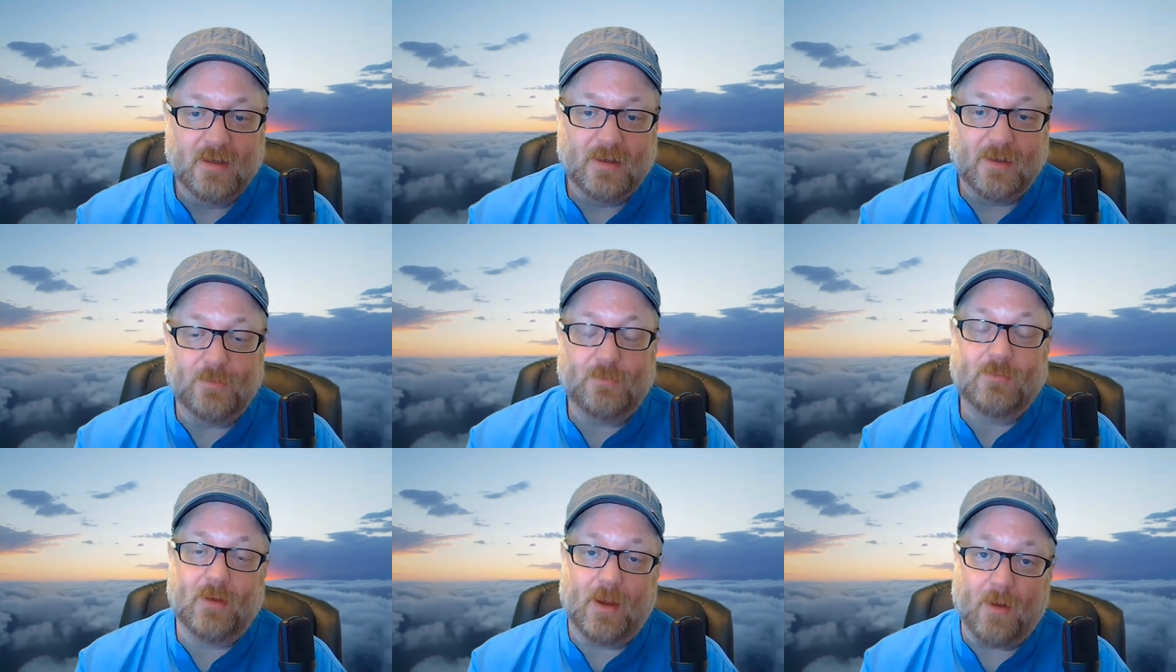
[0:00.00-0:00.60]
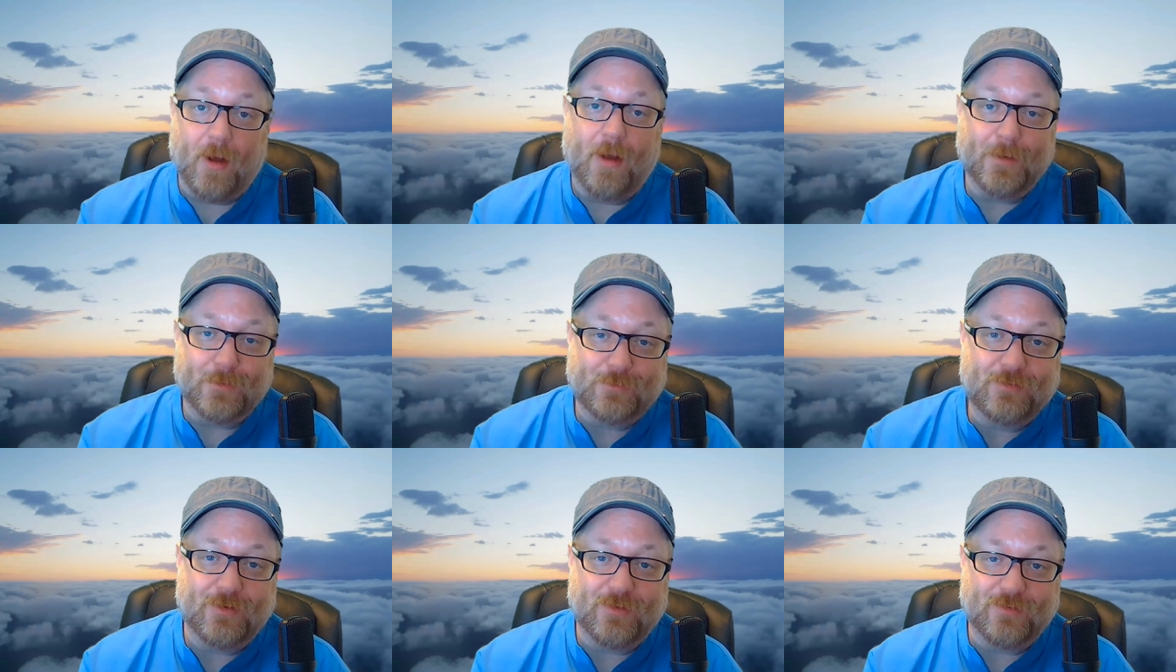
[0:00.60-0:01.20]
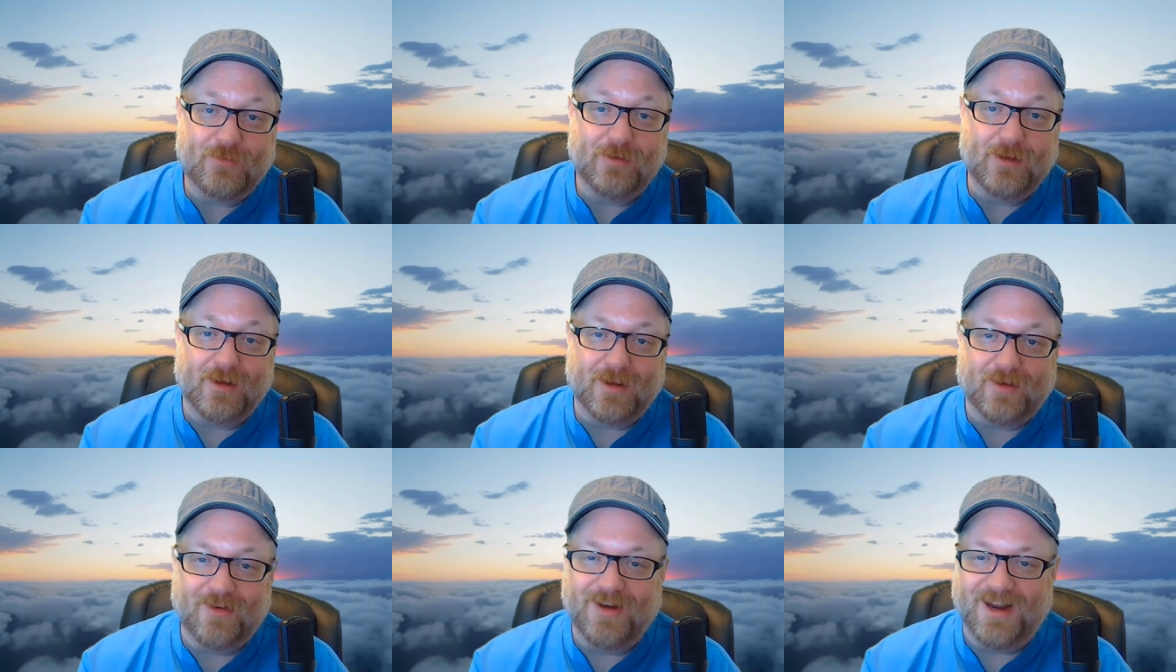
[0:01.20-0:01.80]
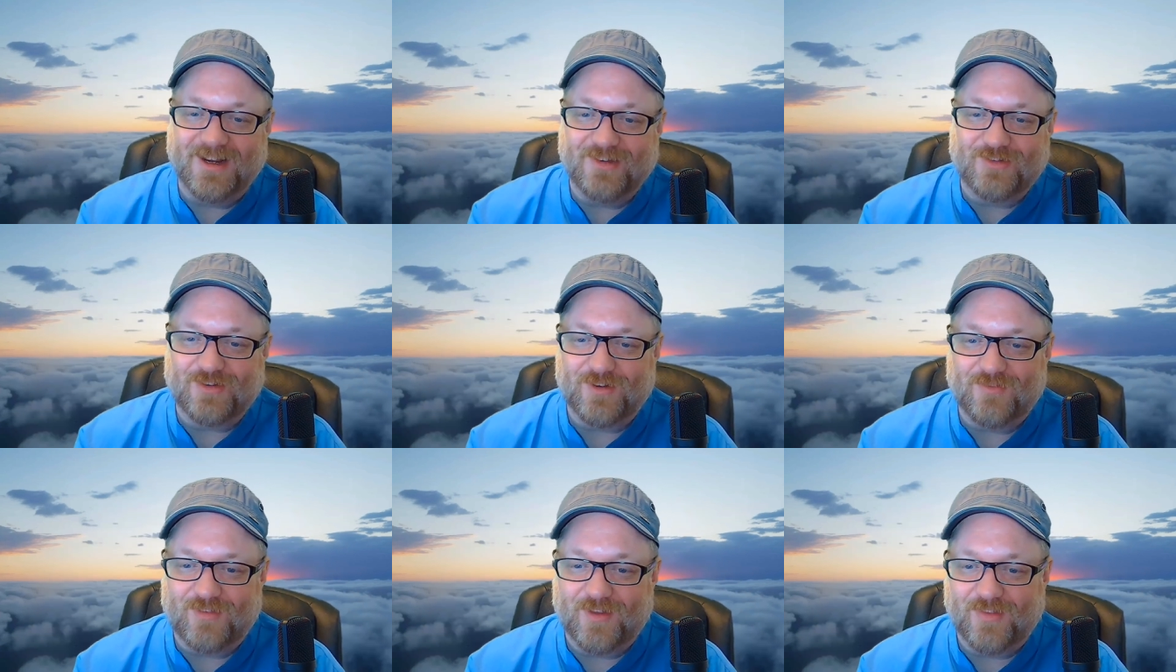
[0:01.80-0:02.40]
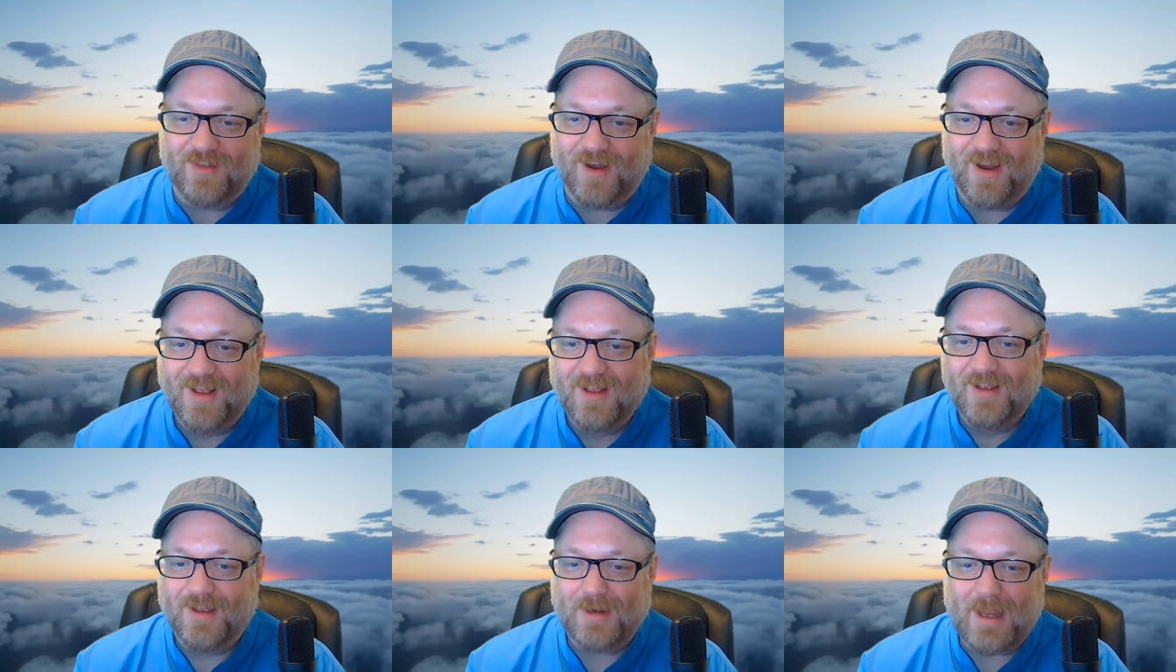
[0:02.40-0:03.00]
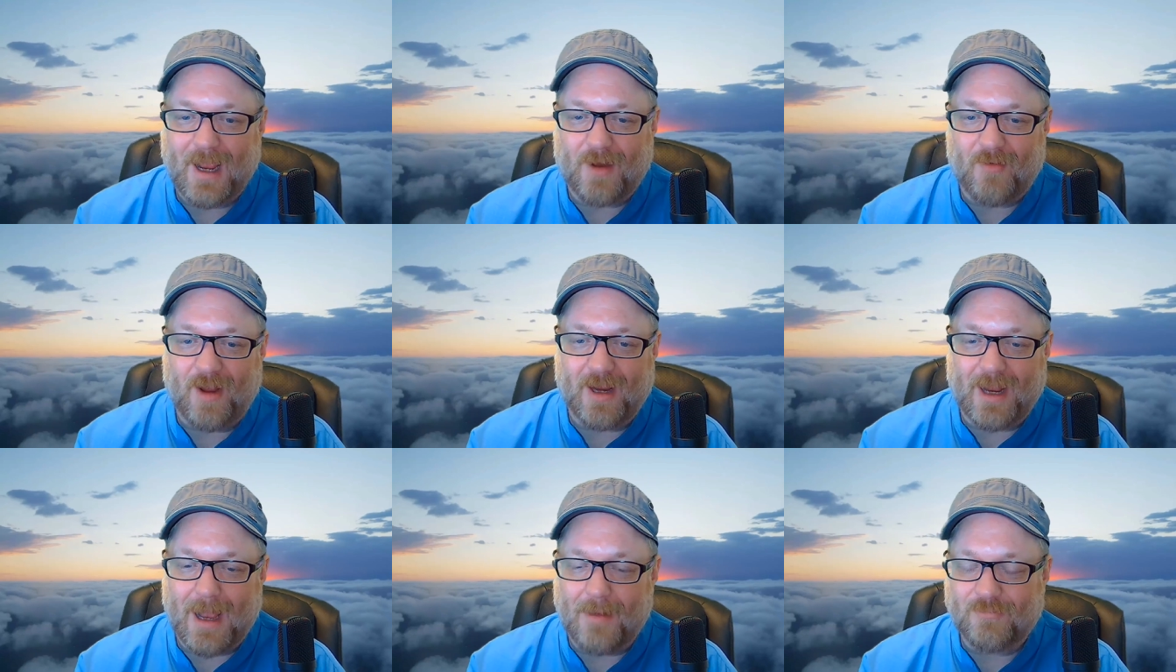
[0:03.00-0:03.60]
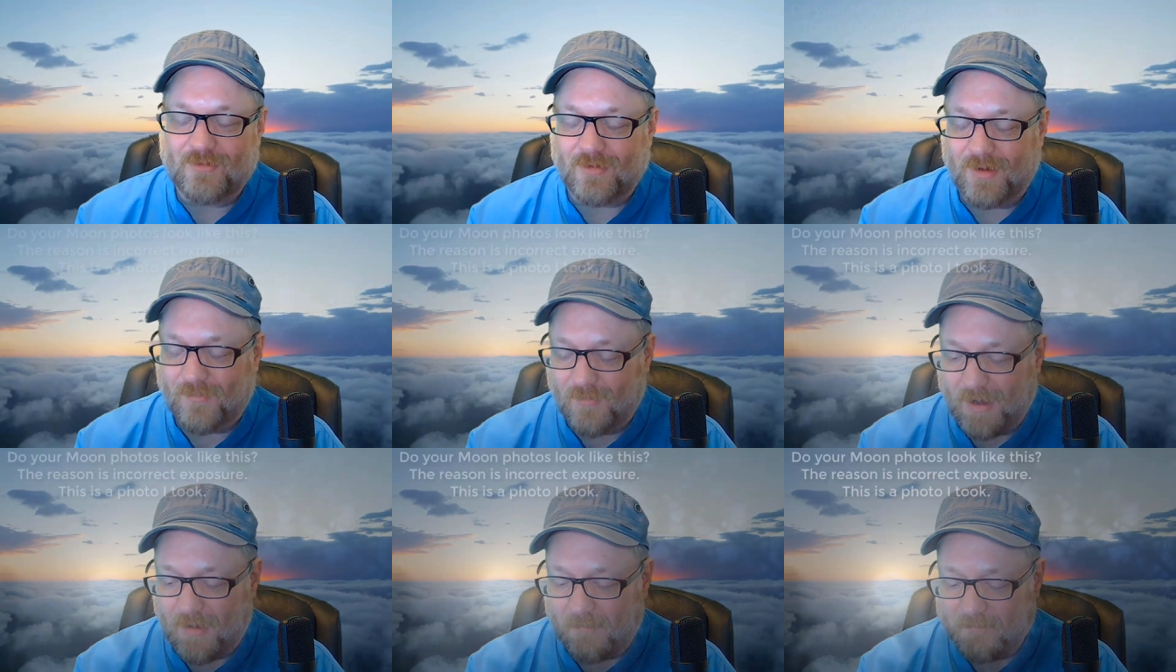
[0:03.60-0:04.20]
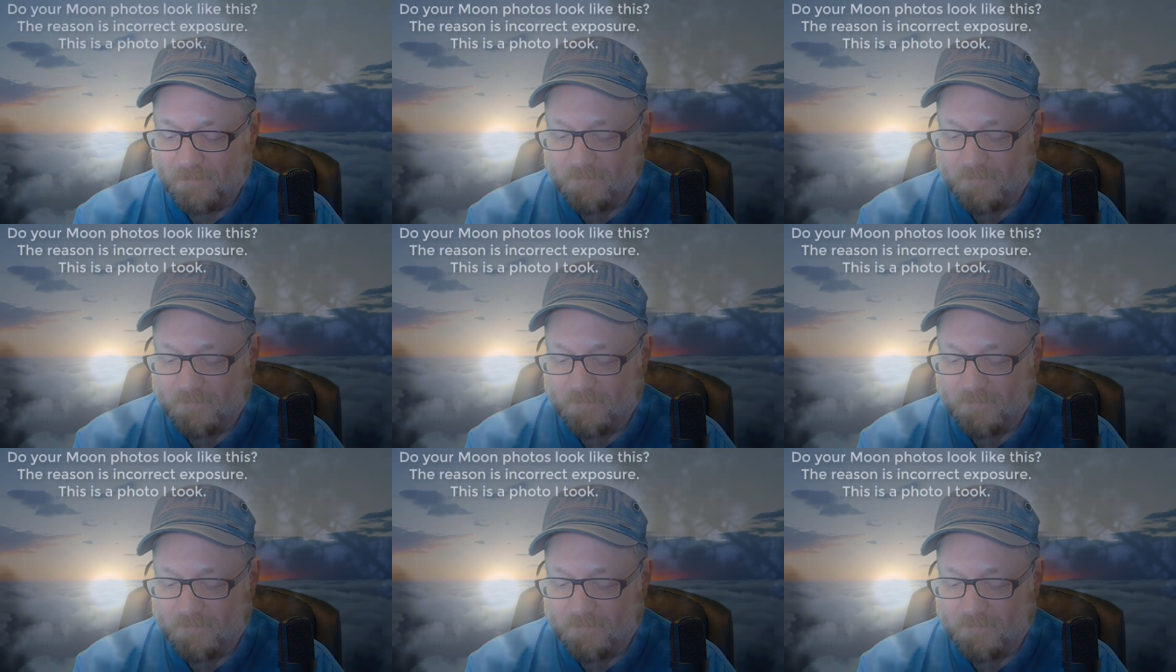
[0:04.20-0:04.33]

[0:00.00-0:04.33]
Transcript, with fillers: and say, oh, you should have seen it. You should have been there. Can't quite capture it. Well,